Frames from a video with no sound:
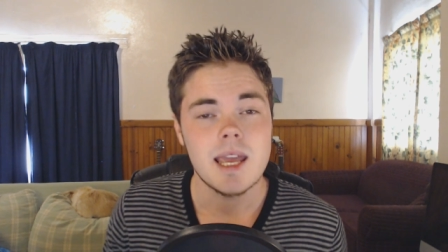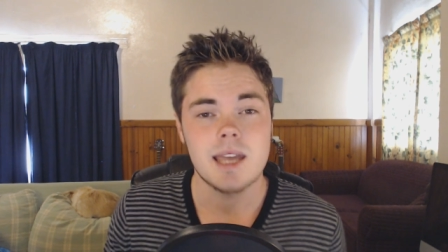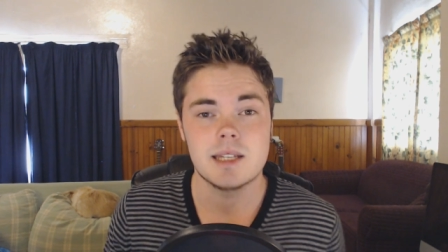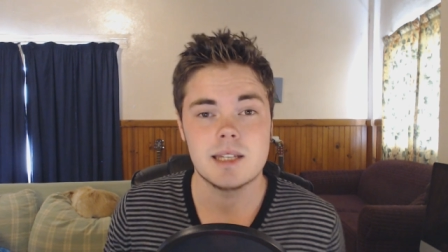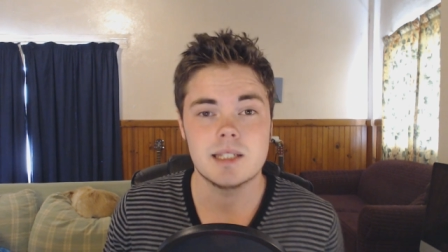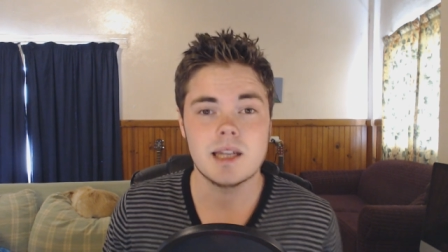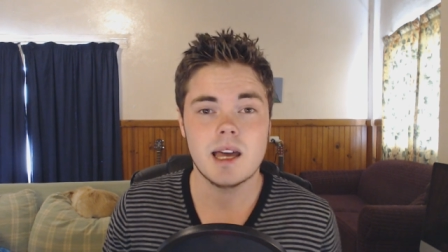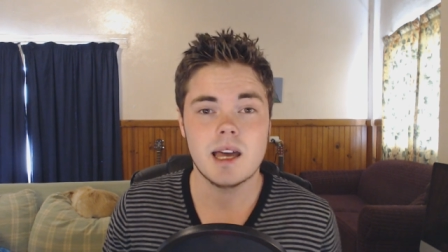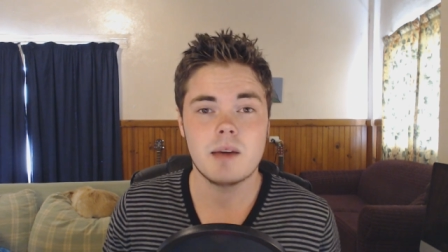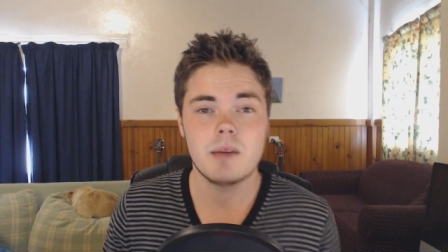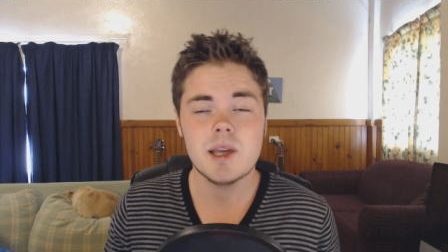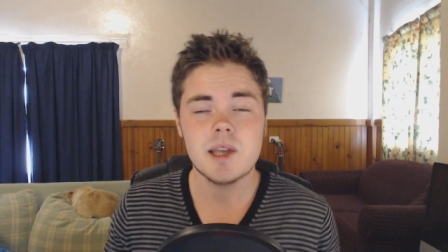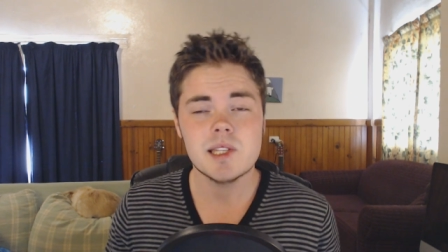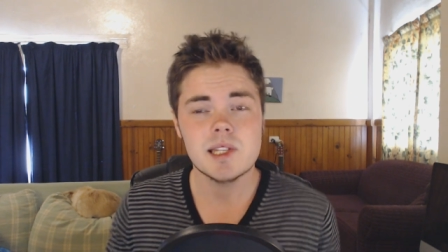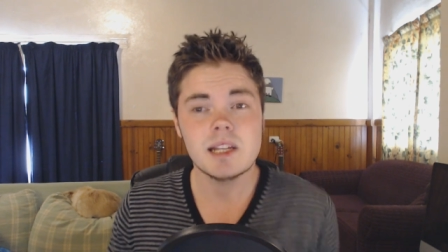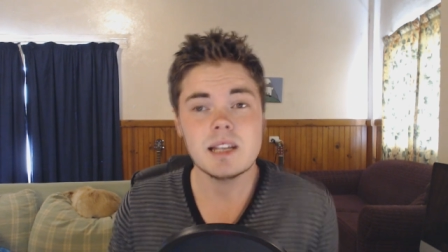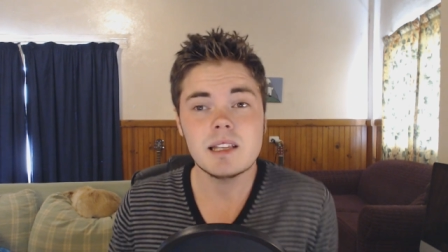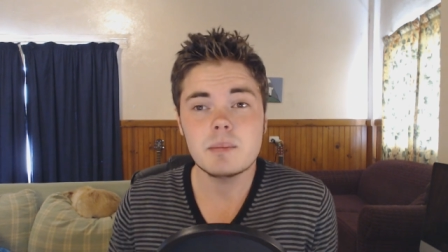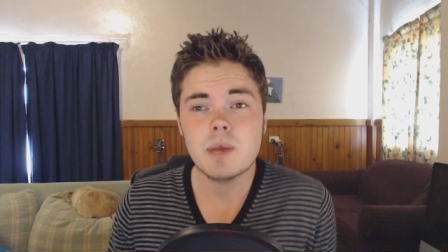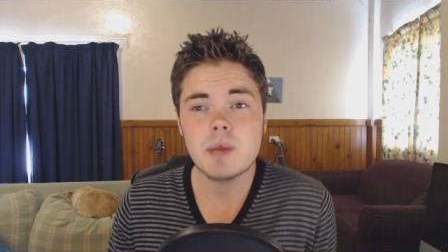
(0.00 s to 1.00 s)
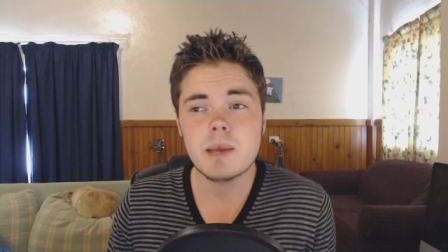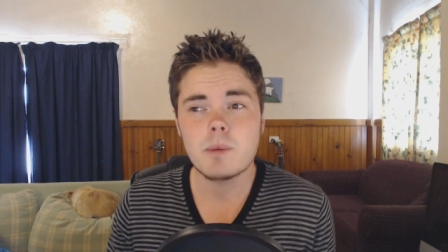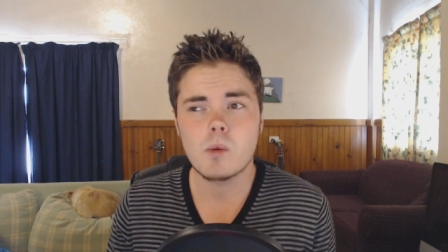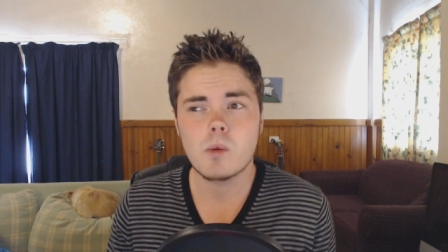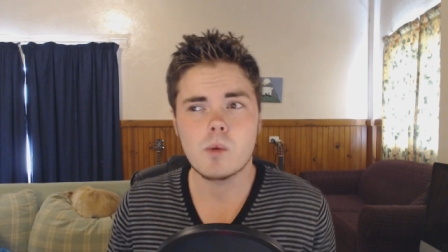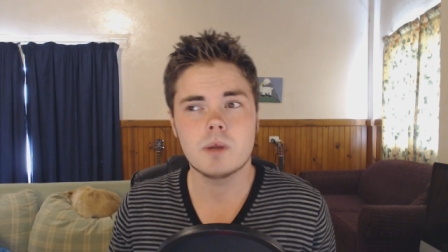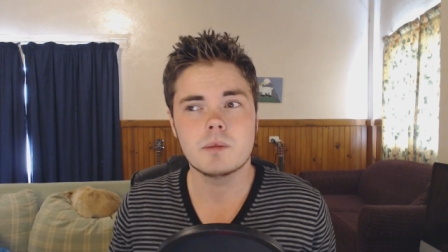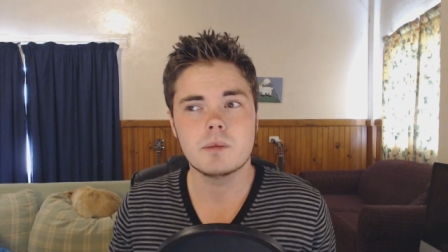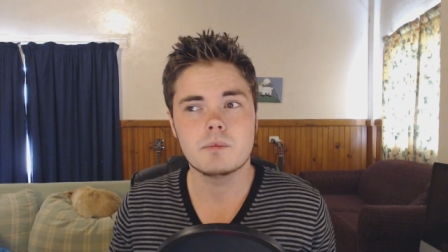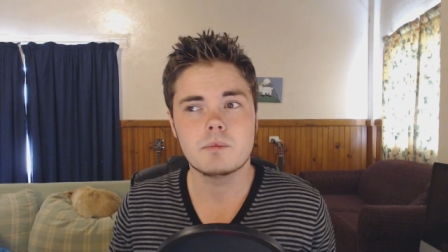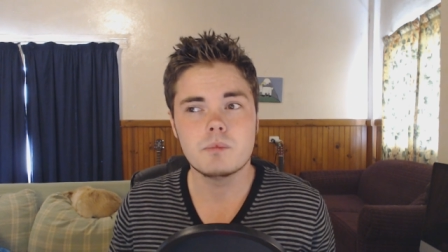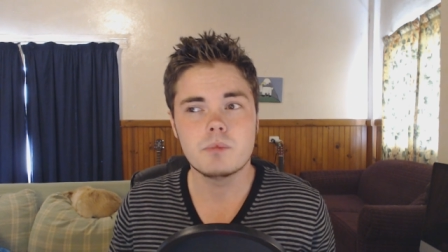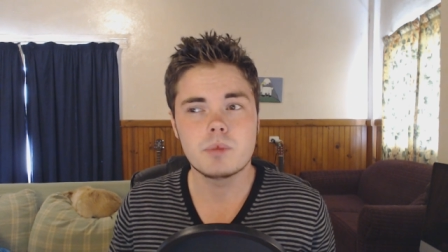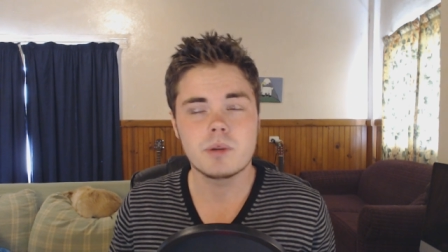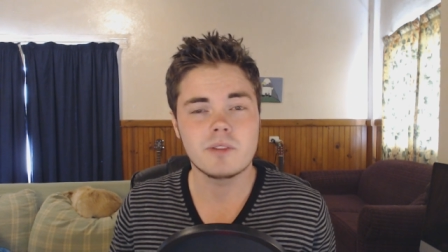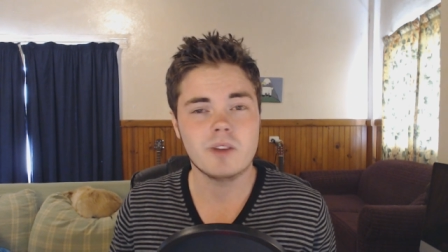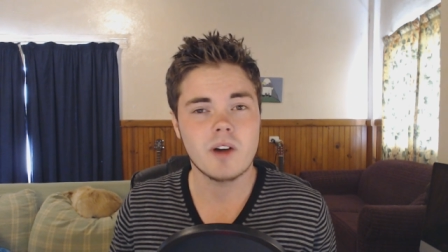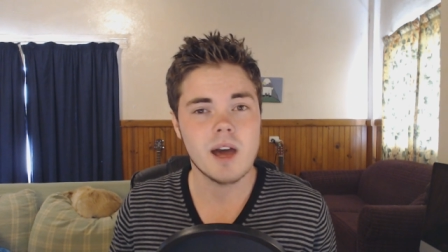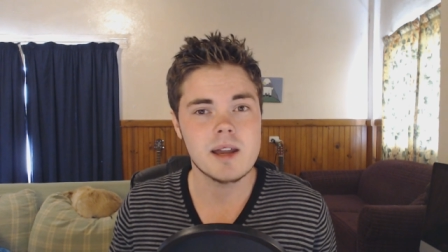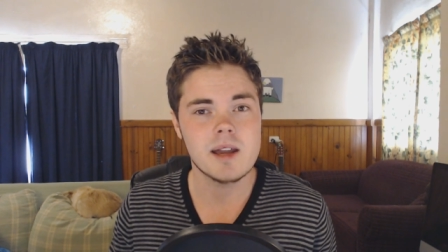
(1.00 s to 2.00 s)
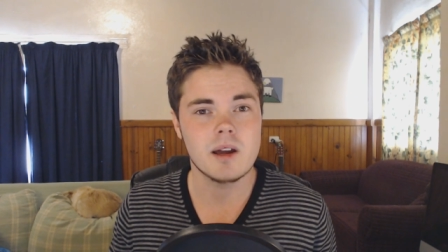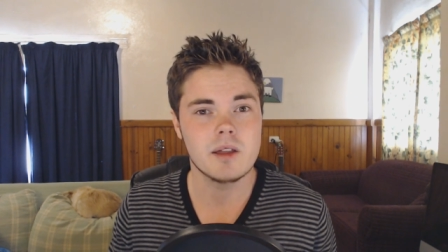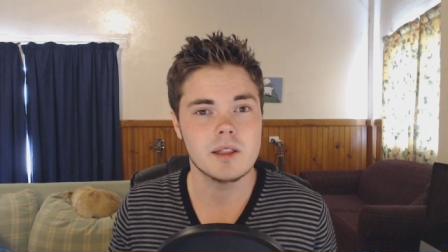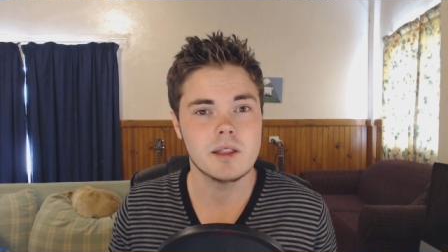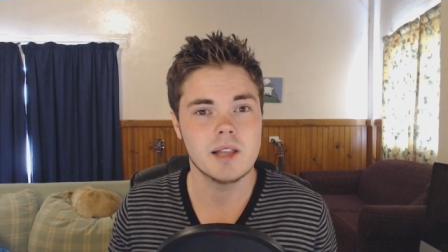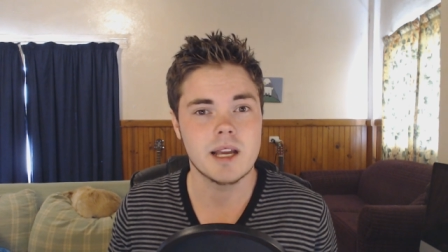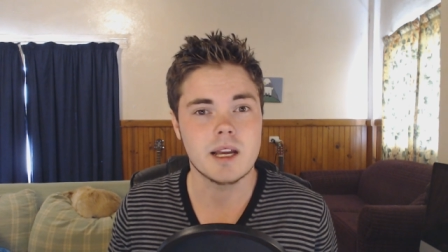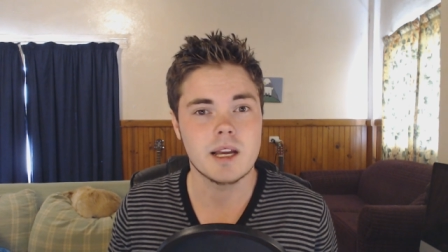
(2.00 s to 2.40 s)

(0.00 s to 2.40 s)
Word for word: and uh, basically people would provide either